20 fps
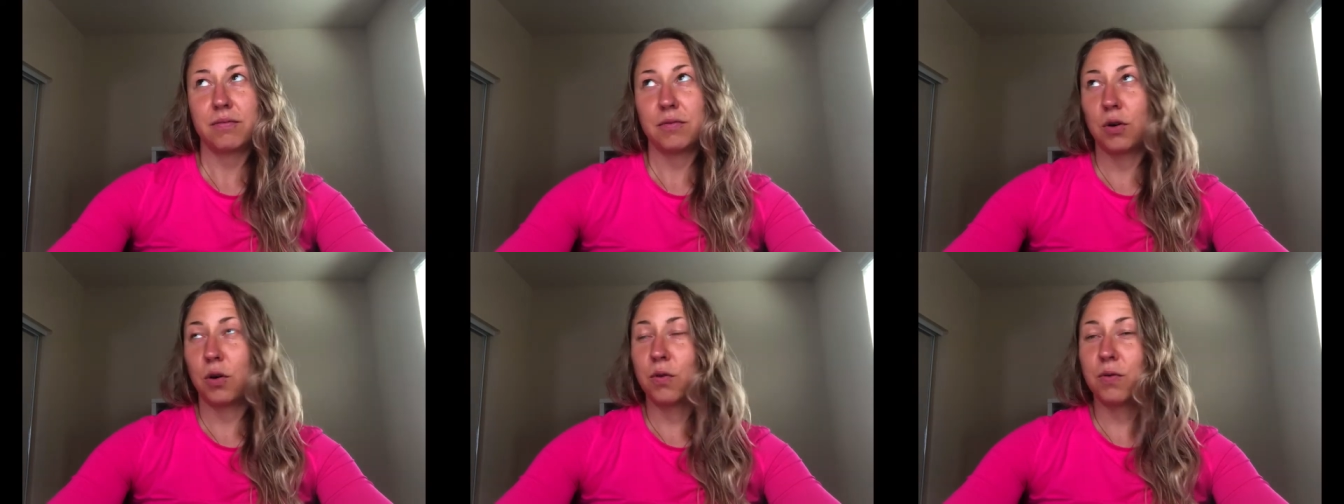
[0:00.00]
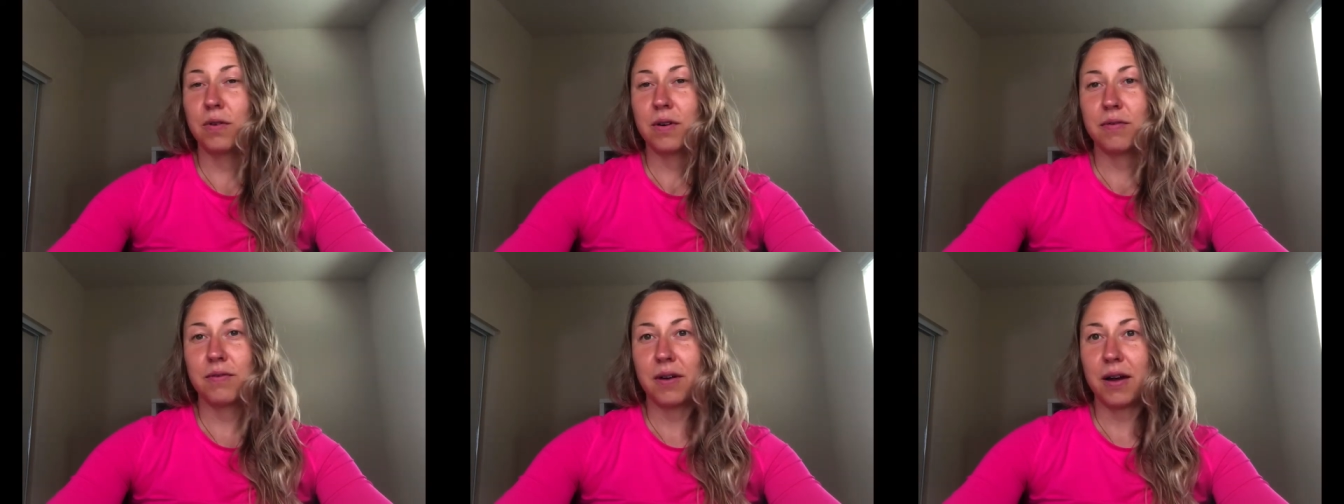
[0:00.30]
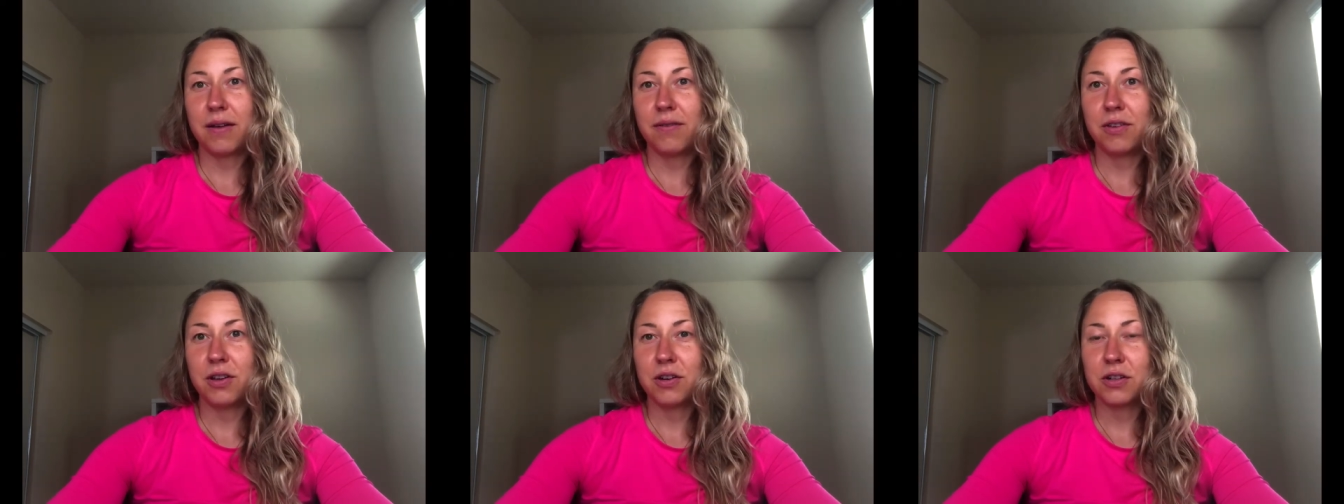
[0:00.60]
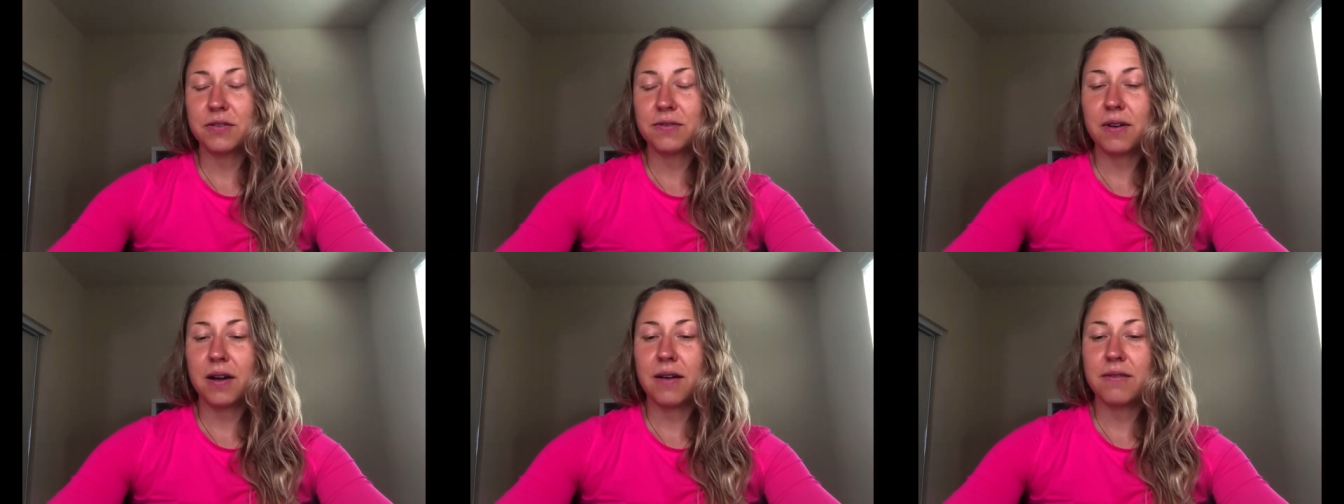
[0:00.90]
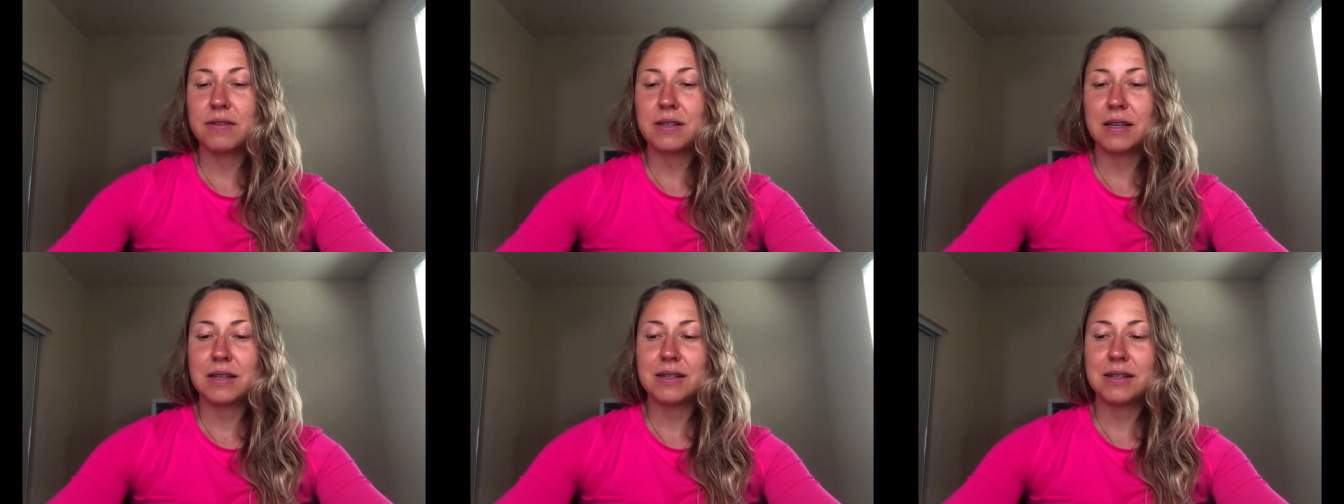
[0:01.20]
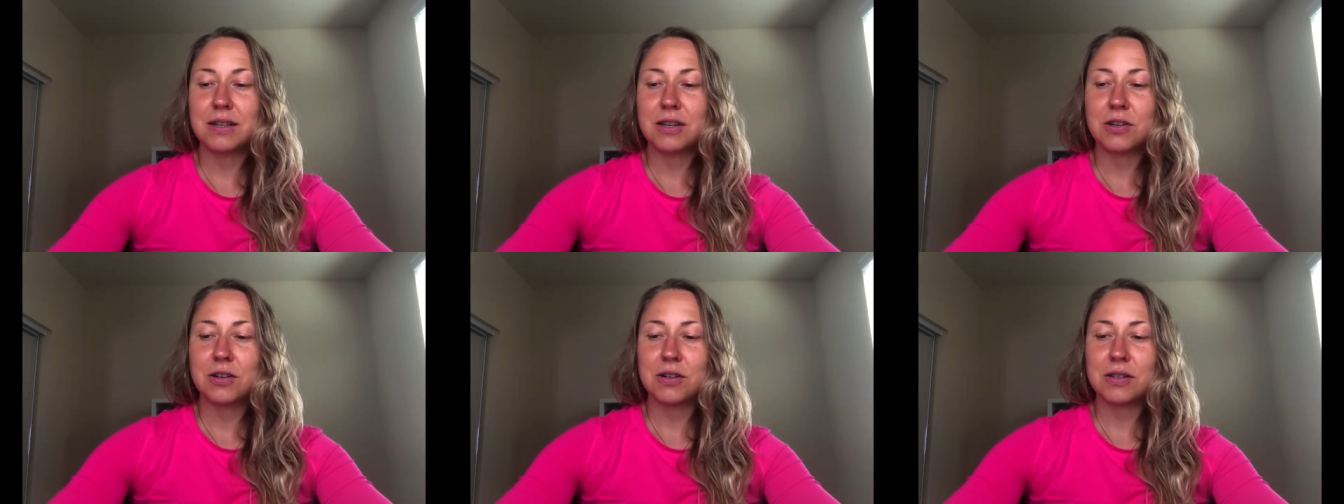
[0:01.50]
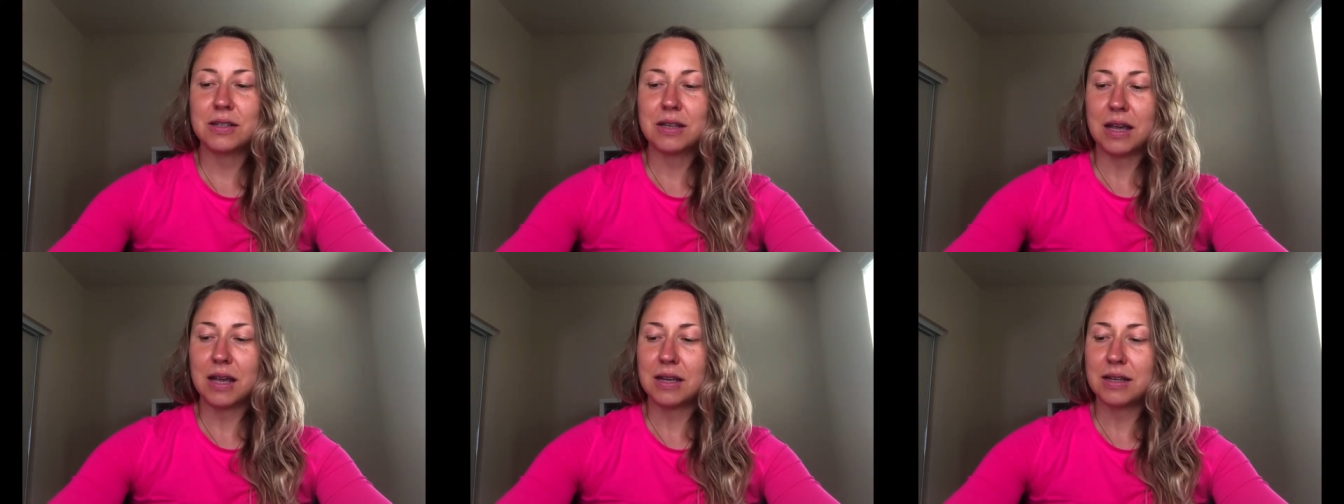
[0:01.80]
over five years, five, six
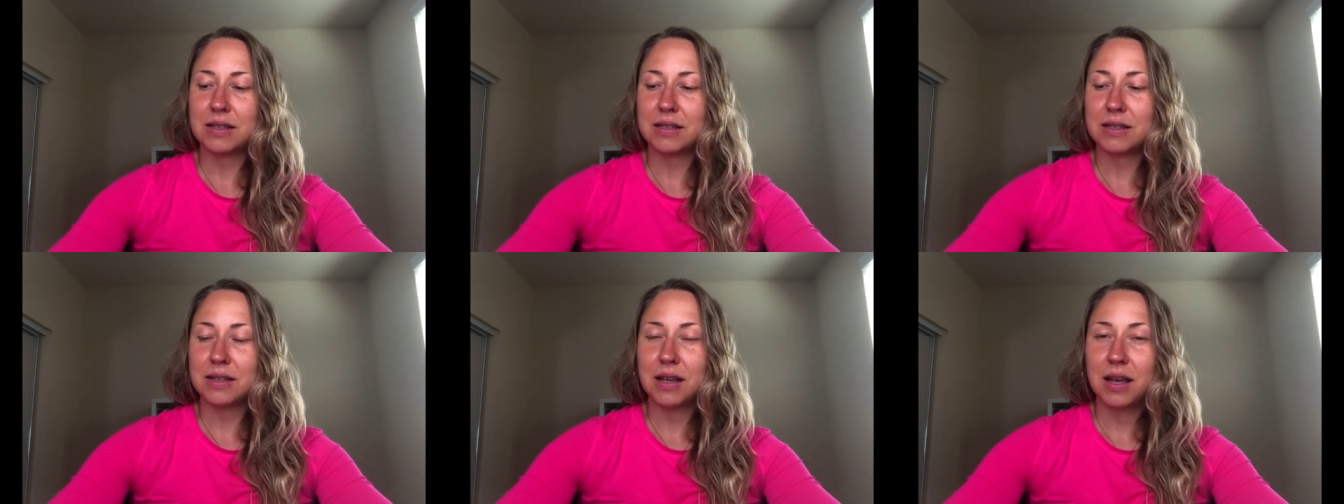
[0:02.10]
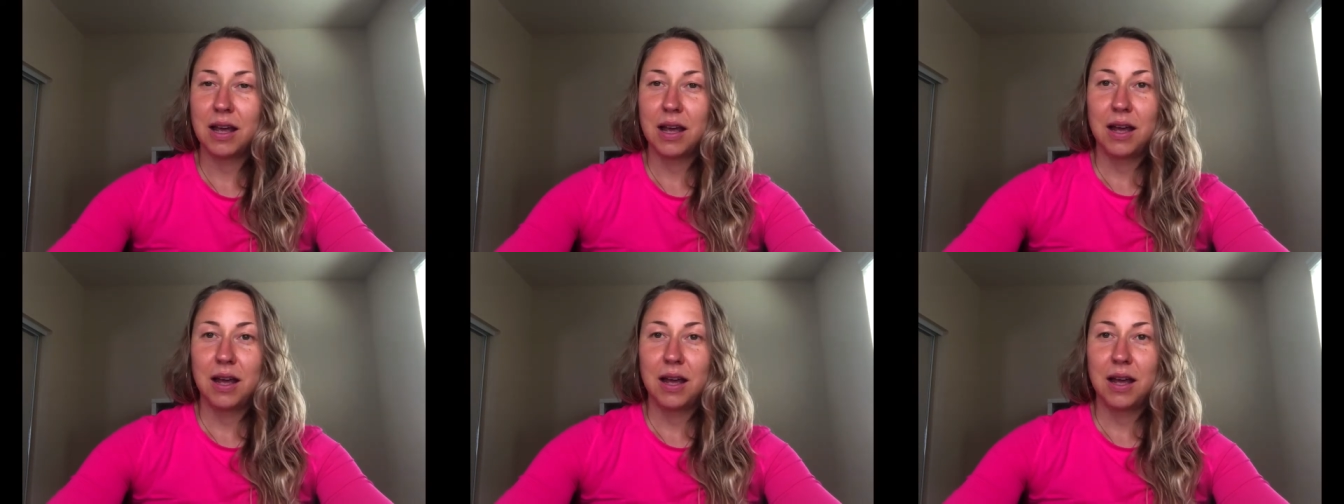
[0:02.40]
years. And